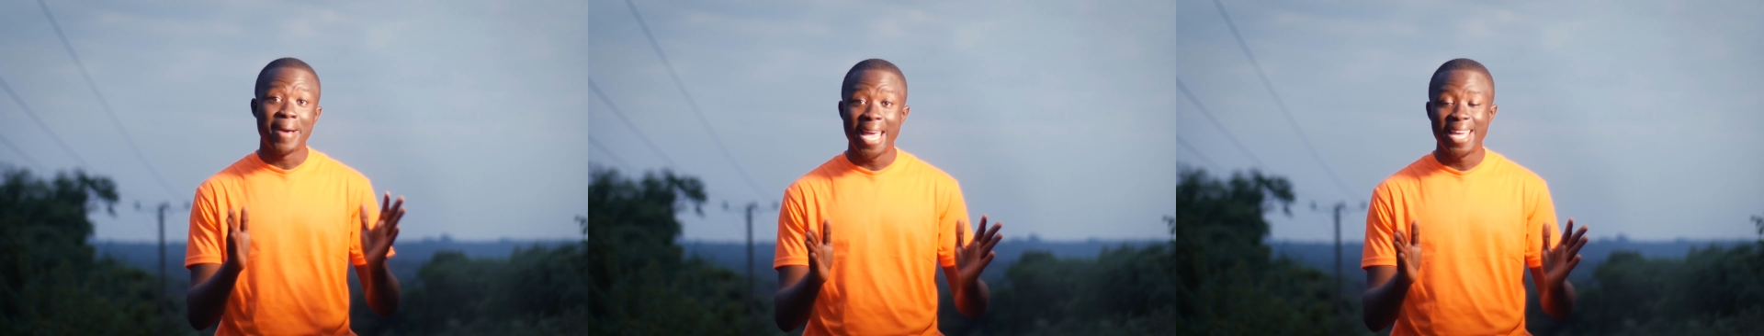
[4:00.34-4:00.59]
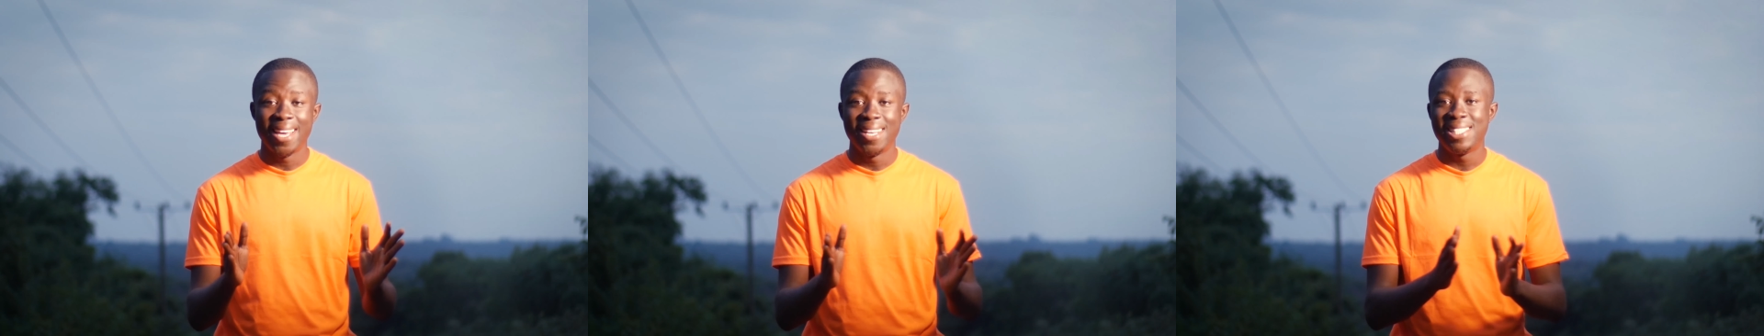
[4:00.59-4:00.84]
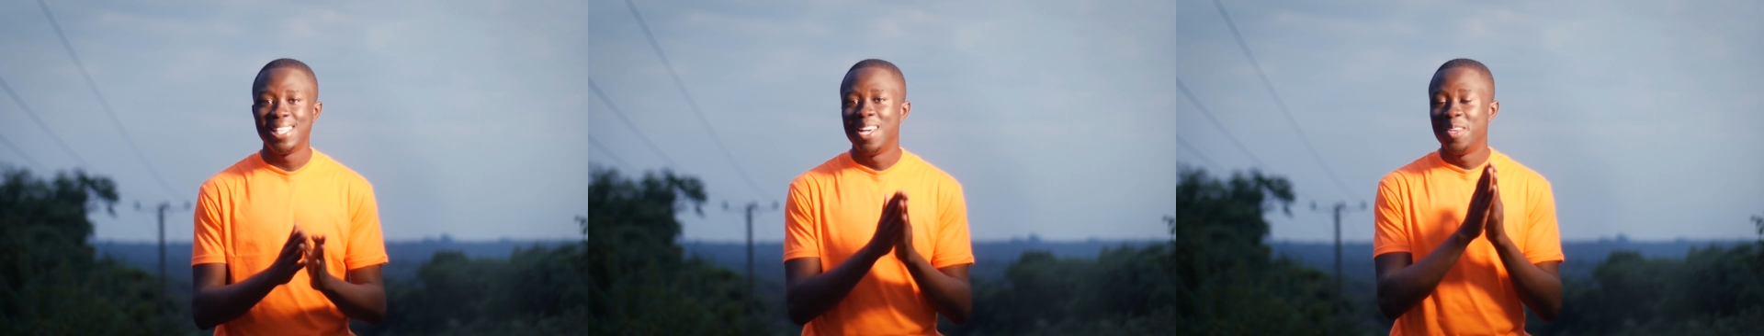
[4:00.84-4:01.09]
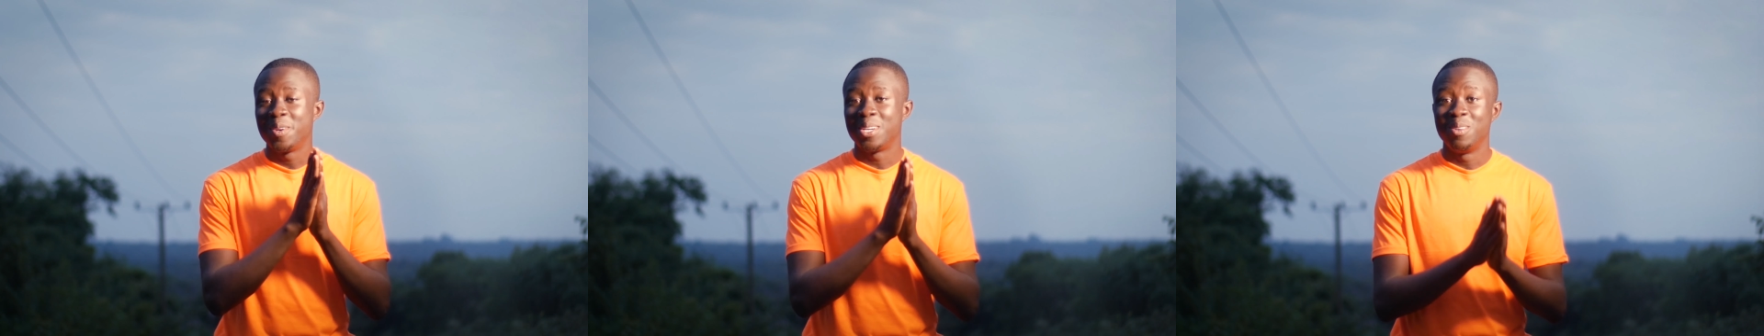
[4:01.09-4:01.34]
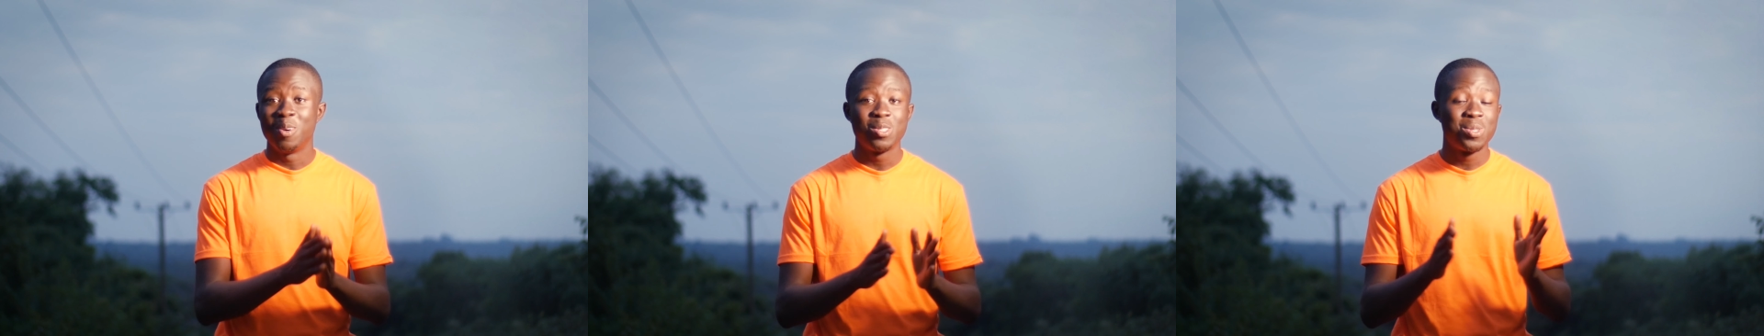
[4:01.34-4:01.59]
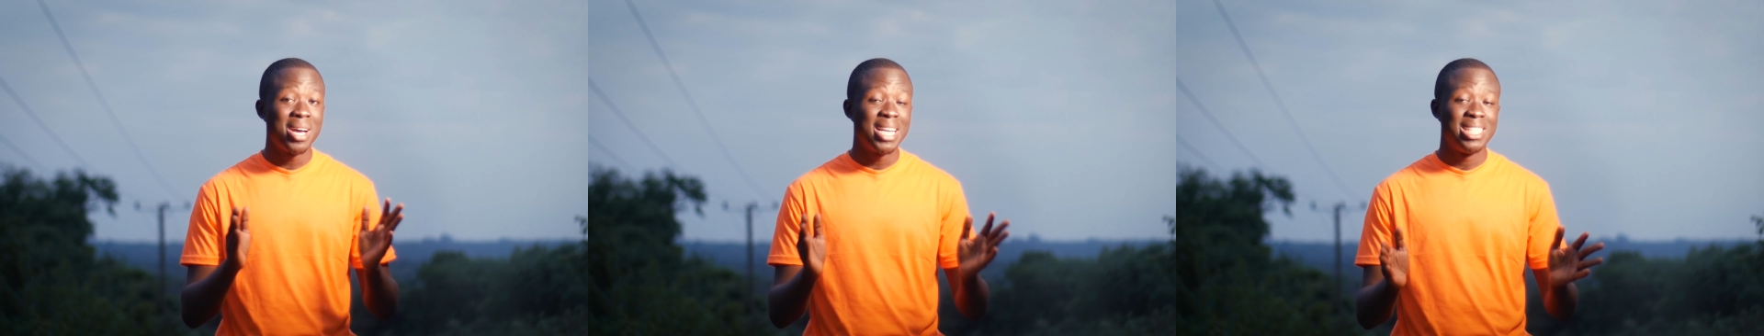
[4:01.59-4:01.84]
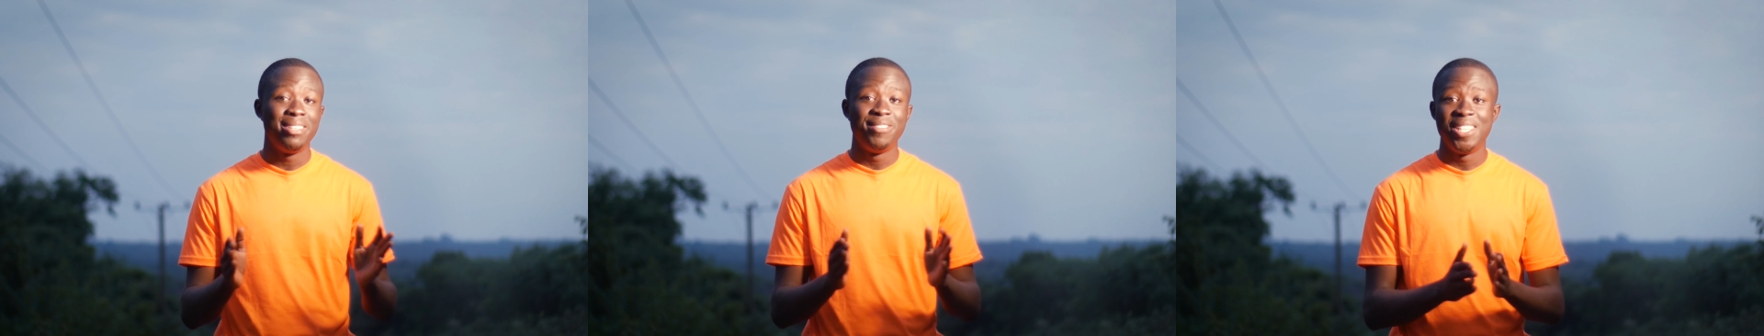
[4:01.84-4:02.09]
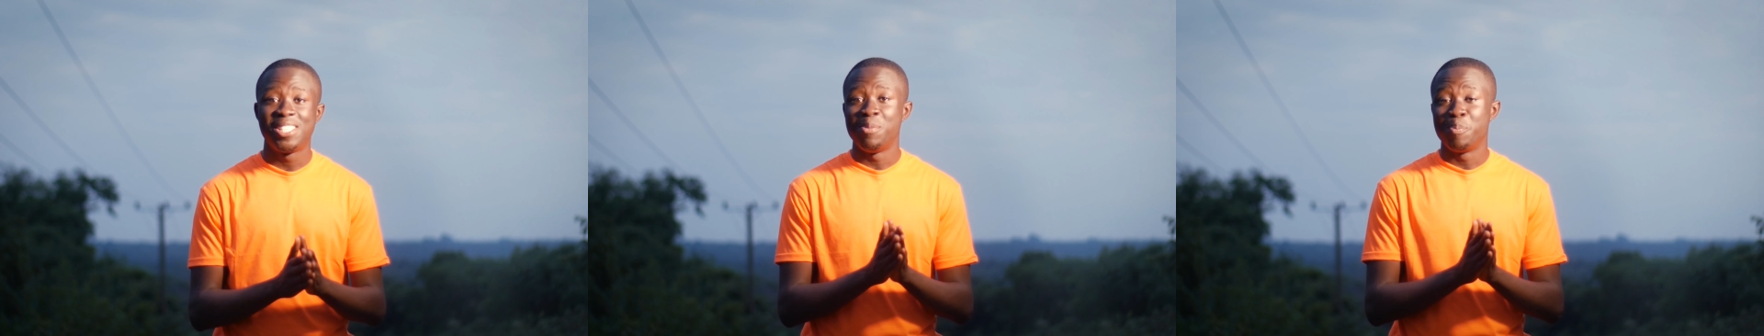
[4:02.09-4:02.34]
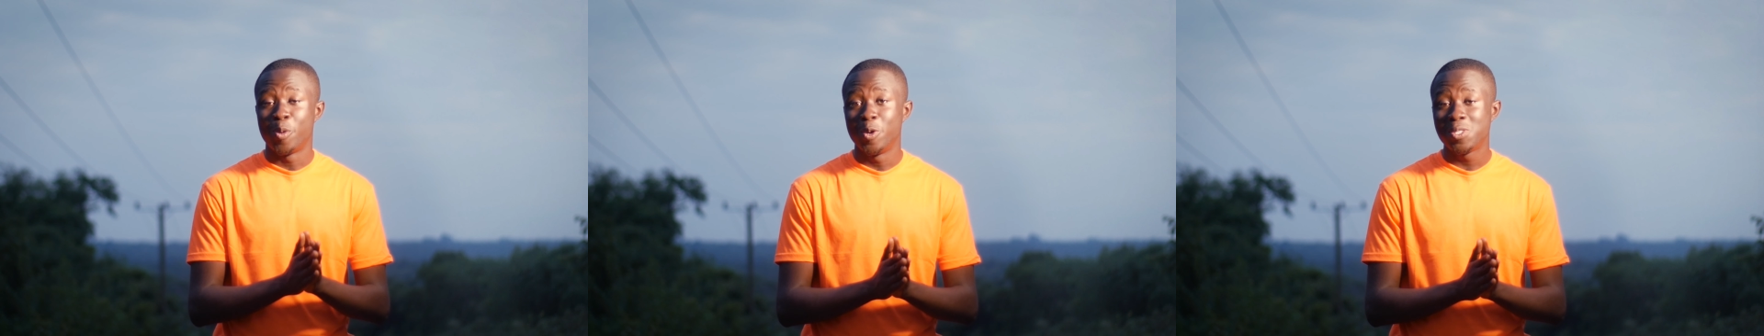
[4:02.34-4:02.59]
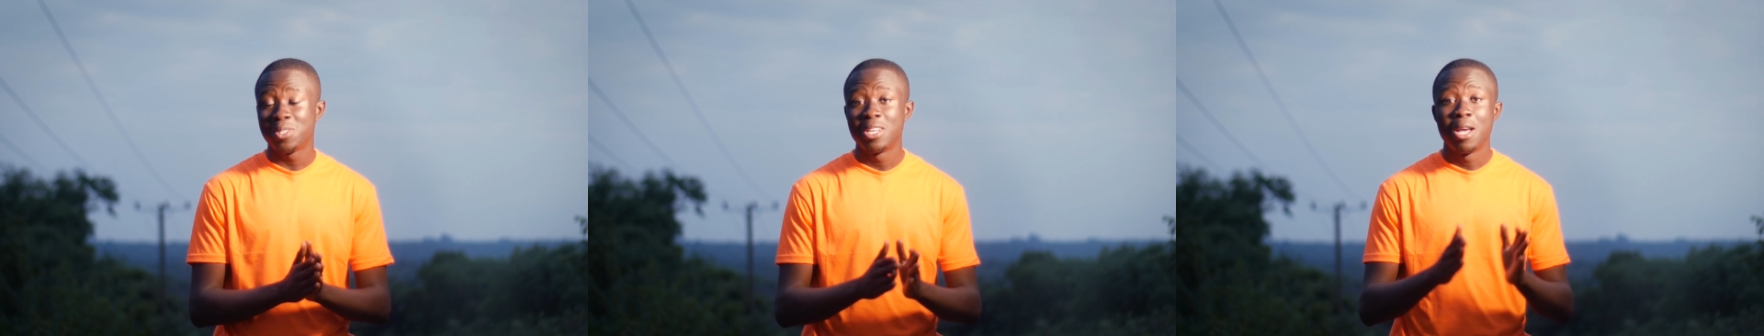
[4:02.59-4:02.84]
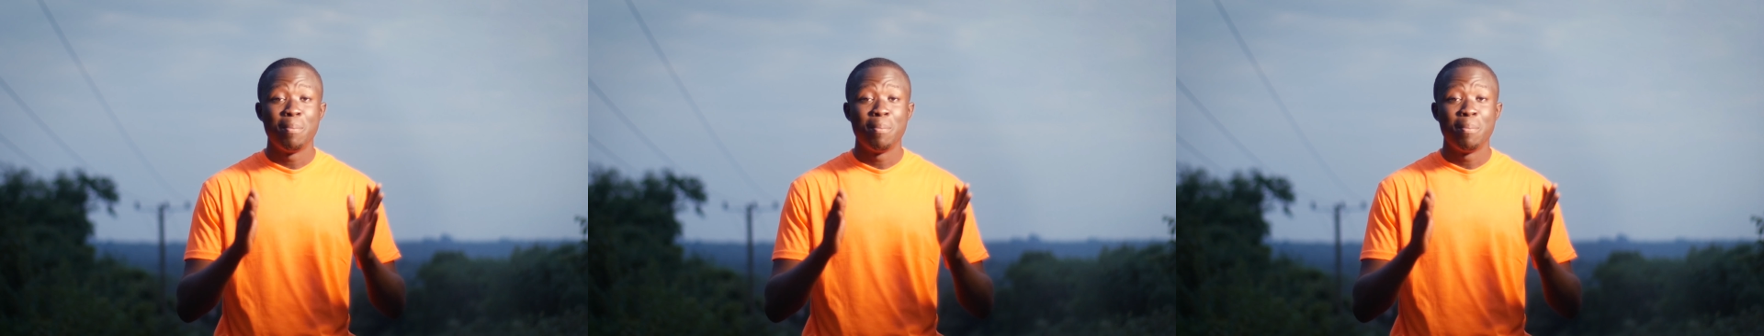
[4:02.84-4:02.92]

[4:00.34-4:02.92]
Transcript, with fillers: my case, you can also achieve this in post